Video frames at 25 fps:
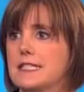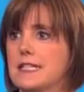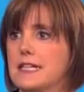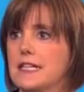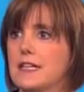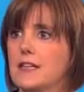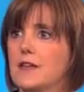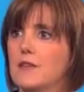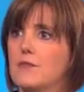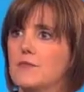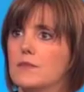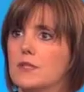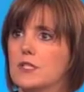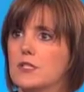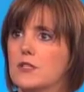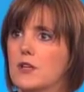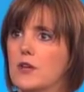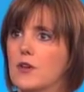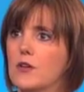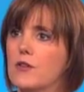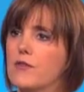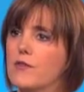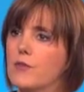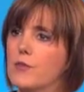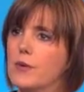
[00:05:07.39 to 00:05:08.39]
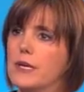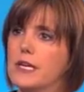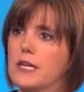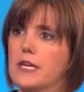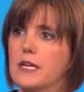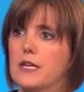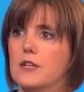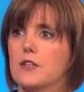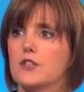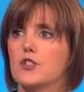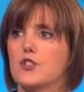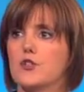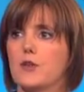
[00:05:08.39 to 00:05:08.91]
So if we
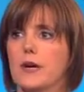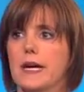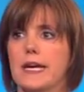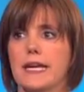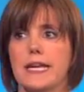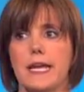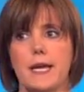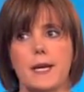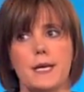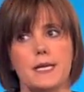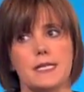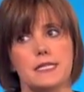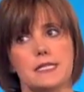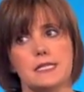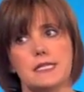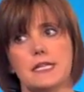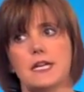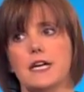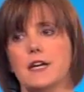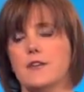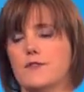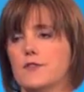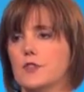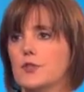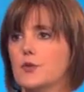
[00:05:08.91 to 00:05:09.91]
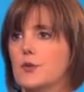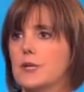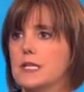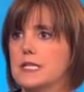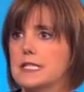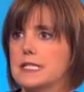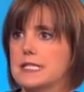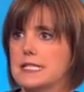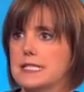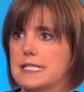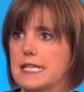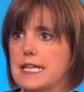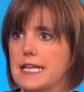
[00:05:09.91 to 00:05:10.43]
can train our staff to
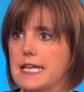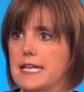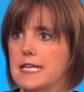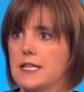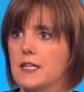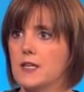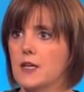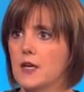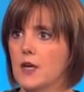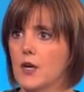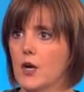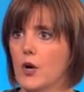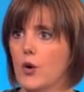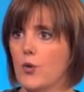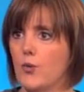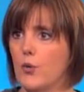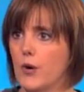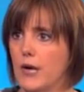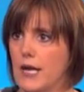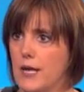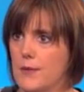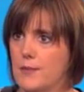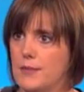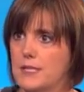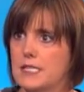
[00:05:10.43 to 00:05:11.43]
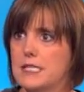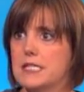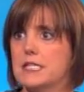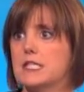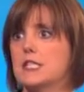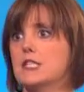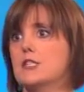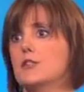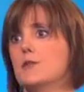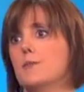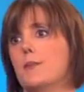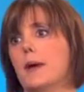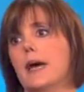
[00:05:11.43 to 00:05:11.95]
understand what our business
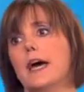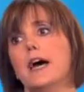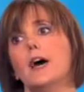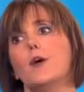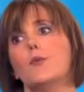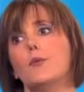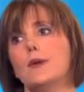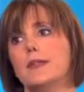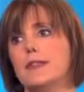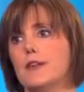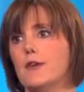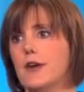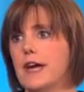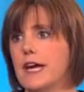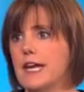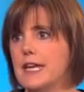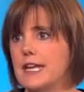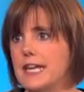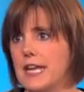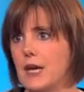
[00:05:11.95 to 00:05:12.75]
is about when they're out